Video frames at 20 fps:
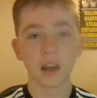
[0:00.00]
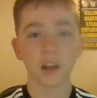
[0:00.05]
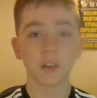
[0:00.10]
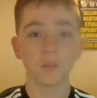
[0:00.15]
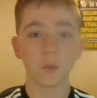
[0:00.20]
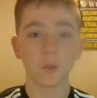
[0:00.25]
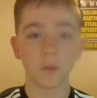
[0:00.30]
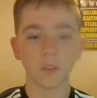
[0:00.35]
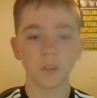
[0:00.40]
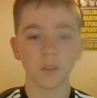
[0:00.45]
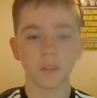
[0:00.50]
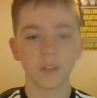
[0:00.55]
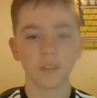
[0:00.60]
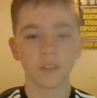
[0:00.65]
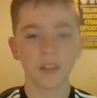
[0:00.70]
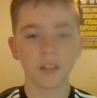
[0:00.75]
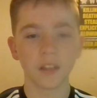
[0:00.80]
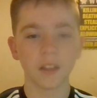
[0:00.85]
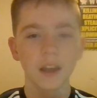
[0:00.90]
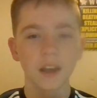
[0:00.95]
Other
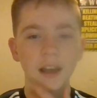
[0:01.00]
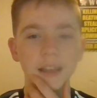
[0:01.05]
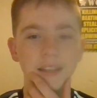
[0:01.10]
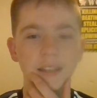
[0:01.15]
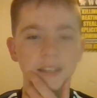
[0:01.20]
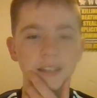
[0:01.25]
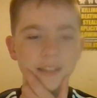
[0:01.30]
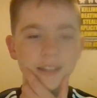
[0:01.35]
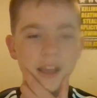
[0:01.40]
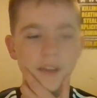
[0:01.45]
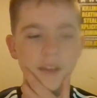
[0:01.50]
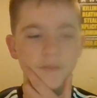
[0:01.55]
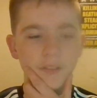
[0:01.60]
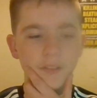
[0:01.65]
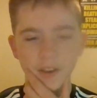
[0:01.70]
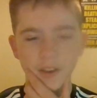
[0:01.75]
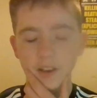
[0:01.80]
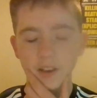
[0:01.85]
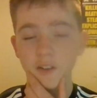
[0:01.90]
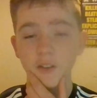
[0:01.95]
than that, that is
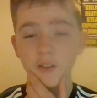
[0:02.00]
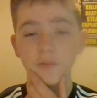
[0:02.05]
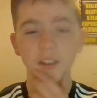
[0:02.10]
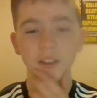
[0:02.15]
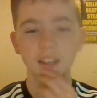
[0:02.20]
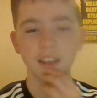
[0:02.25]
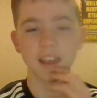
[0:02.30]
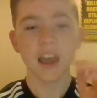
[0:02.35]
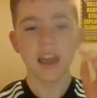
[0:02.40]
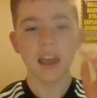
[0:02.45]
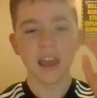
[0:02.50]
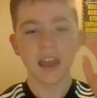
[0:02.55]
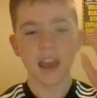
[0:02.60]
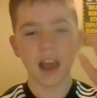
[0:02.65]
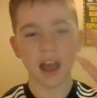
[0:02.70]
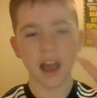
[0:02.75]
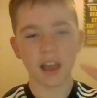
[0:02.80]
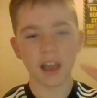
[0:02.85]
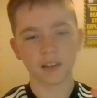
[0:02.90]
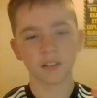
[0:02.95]
everything. Really,
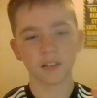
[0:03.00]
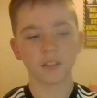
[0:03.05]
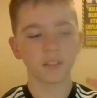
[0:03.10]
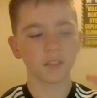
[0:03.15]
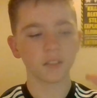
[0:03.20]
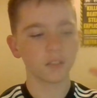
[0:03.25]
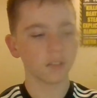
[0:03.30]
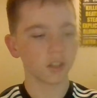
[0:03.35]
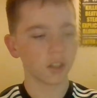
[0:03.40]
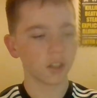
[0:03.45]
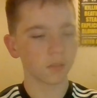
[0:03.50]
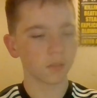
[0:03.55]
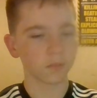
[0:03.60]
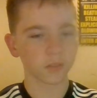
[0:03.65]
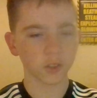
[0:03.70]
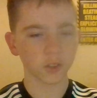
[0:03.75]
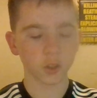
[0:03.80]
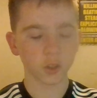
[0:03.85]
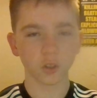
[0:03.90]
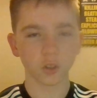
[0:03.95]
I
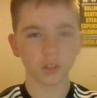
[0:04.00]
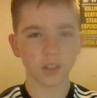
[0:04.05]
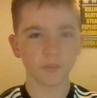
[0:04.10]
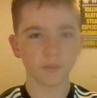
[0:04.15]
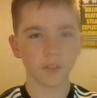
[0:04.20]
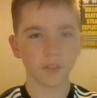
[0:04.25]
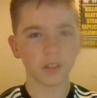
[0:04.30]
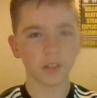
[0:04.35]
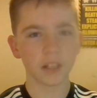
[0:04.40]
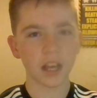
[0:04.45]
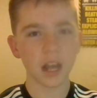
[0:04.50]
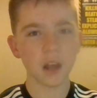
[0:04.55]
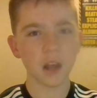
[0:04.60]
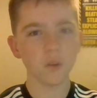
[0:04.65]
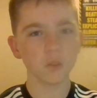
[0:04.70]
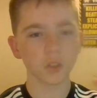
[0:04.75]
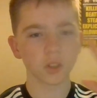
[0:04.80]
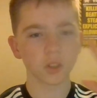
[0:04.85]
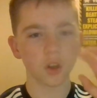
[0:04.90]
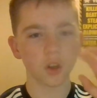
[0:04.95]
can sort everything
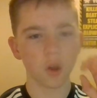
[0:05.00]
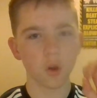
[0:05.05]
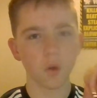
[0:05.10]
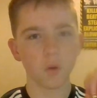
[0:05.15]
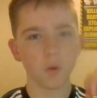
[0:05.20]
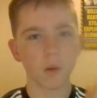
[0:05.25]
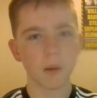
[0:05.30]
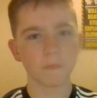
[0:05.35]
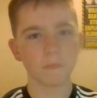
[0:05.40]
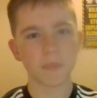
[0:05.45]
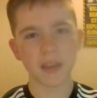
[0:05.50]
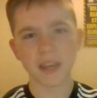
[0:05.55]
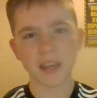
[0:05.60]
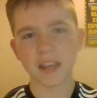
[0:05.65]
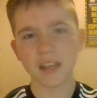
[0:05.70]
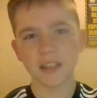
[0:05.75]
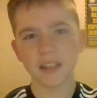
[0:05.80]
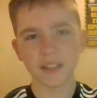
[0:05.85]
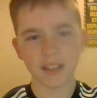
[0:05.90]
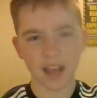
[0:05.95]
out. So,
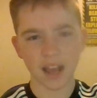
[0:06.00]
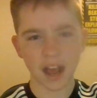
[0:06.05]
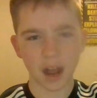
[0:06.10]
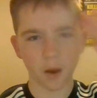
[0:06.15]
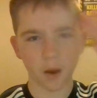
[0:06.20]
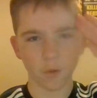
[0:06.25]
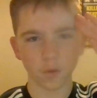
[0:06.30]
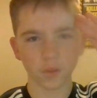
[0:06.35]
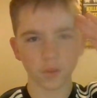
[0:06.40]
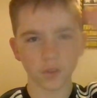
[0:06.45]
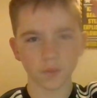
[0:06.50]
peace out.